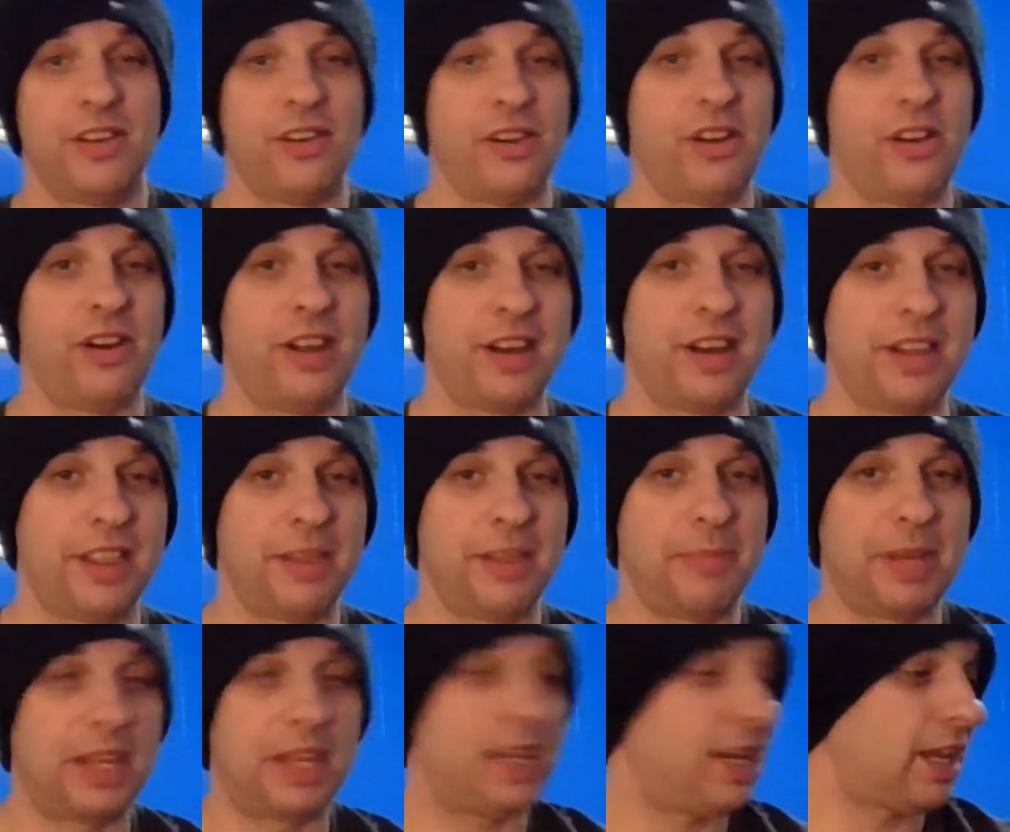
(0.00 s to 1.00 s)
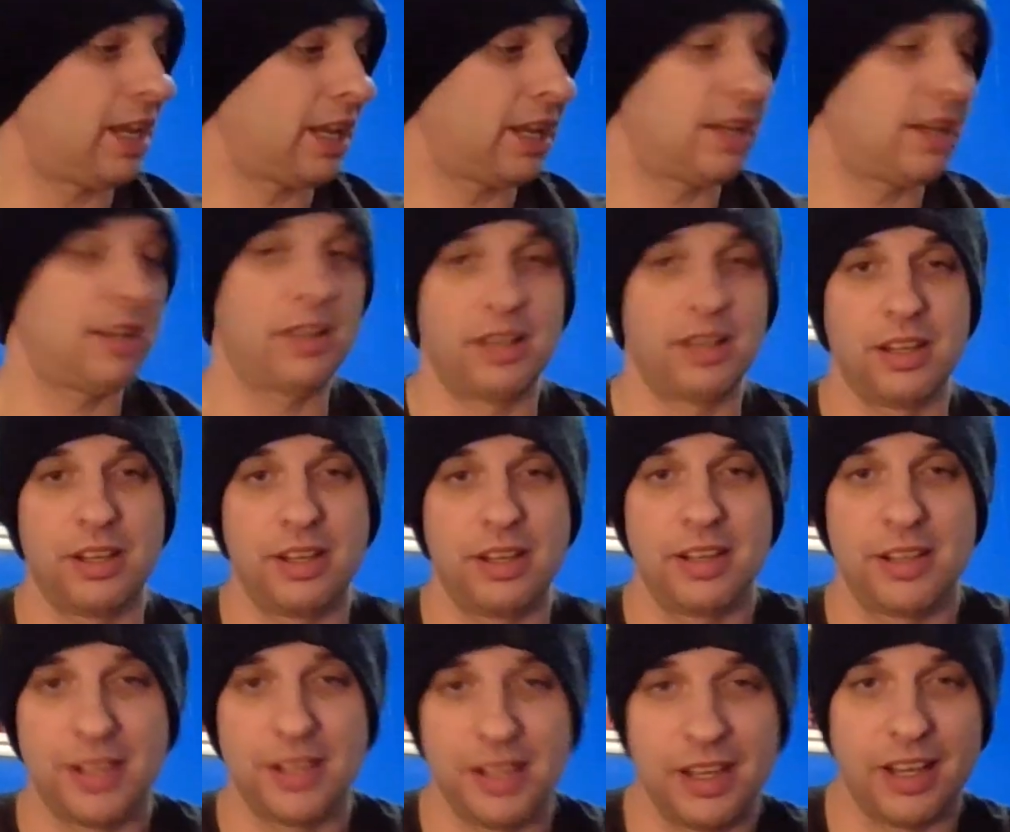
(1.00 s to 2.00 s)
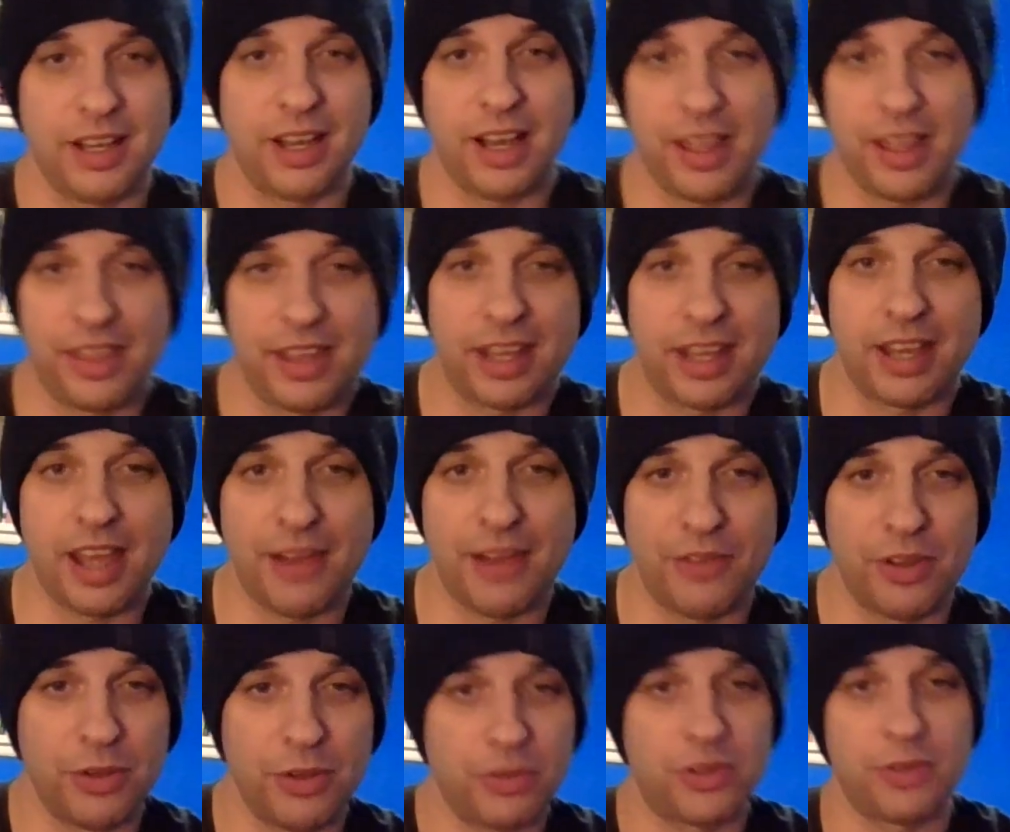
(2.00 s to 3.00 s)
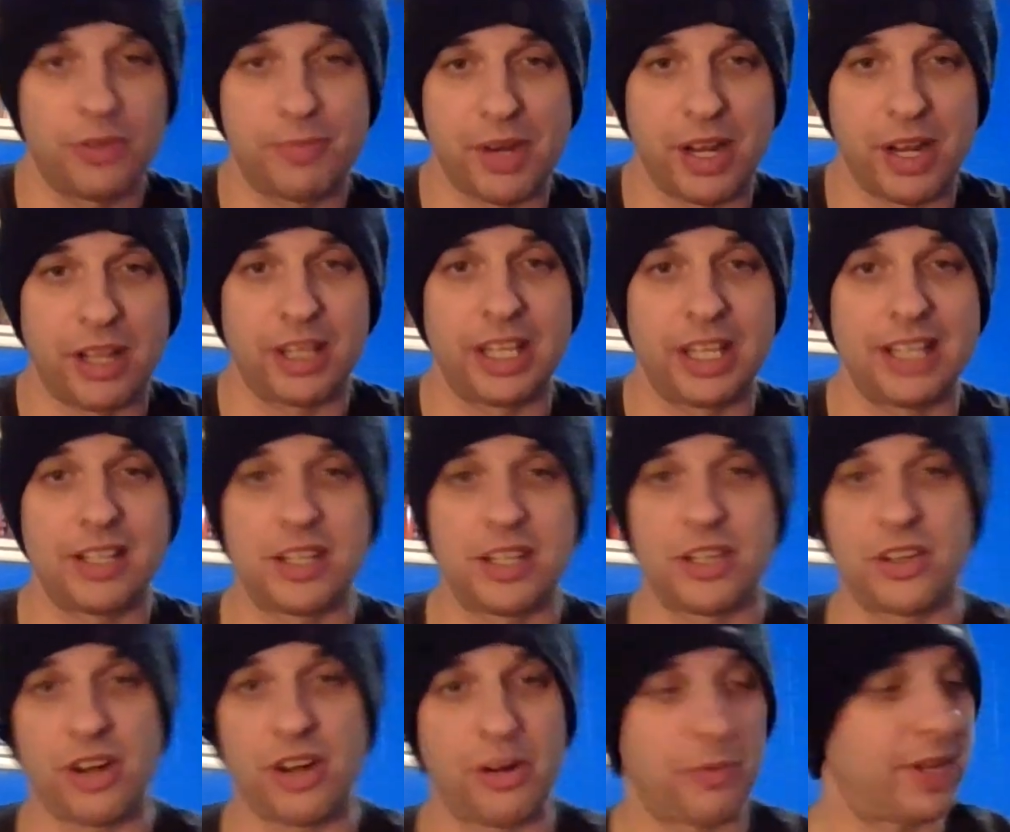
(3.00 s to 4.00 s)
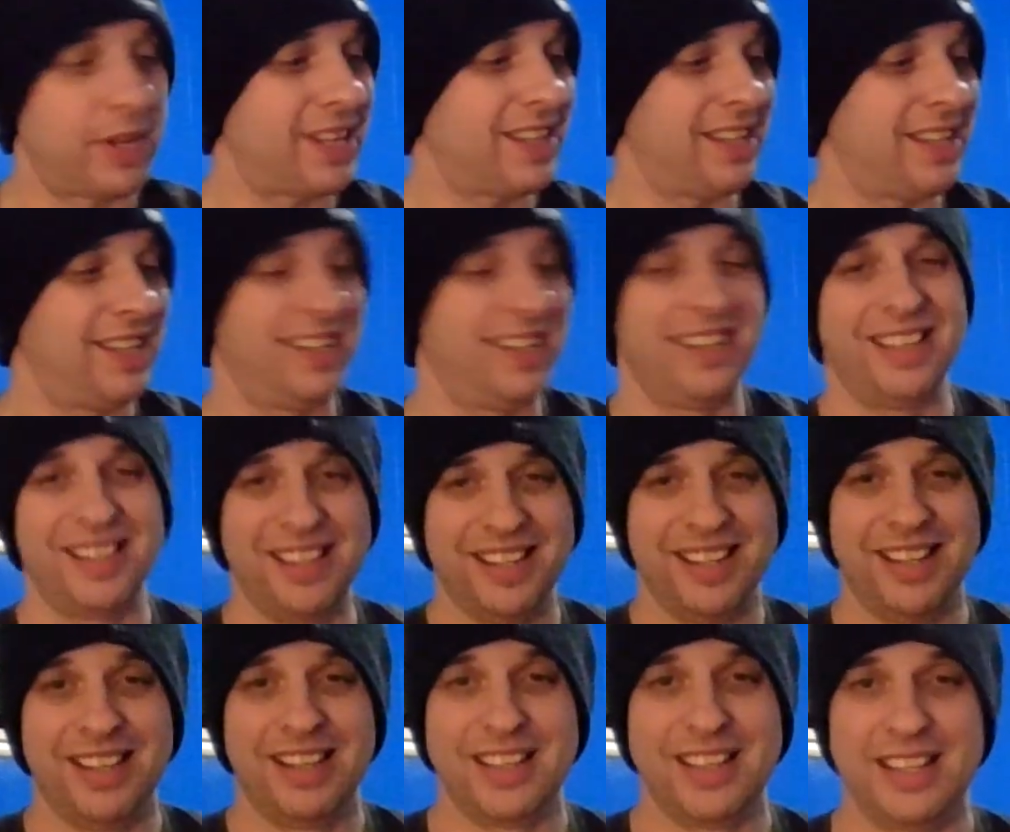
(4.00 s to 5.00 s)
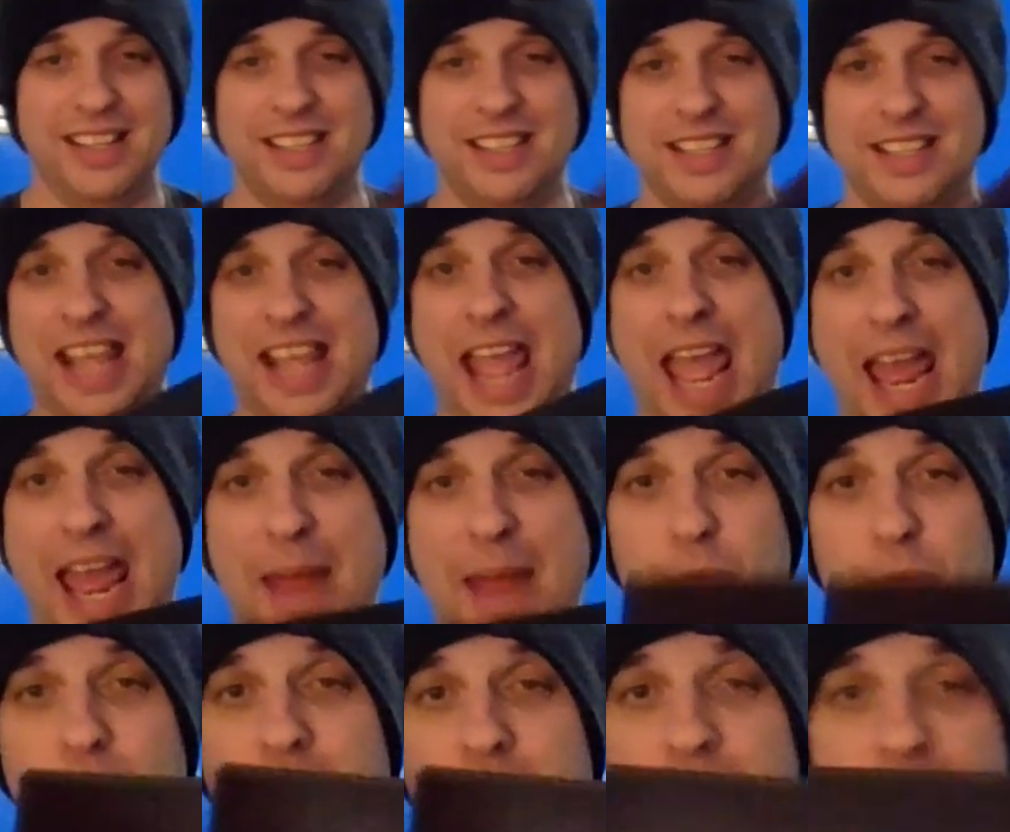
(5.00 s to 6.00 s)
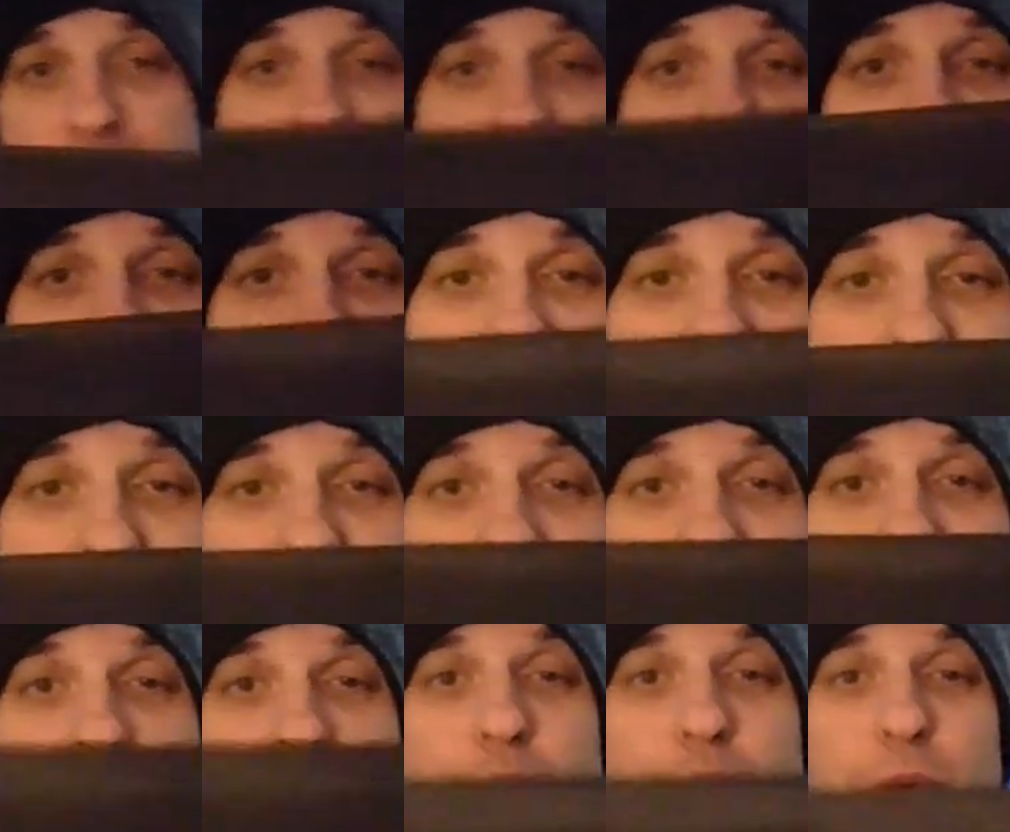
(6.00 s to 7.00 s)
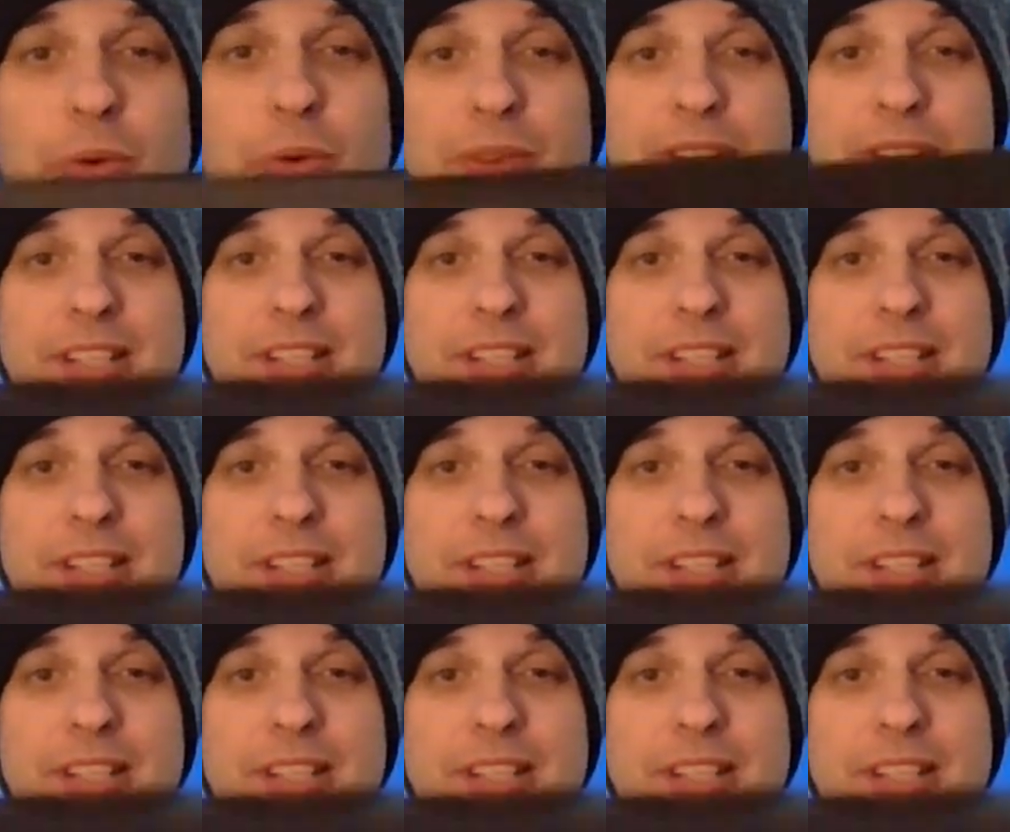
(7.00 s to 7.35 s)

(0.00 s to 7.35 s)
on the beginning. I think every YouTube channel needs to start with is a camera. So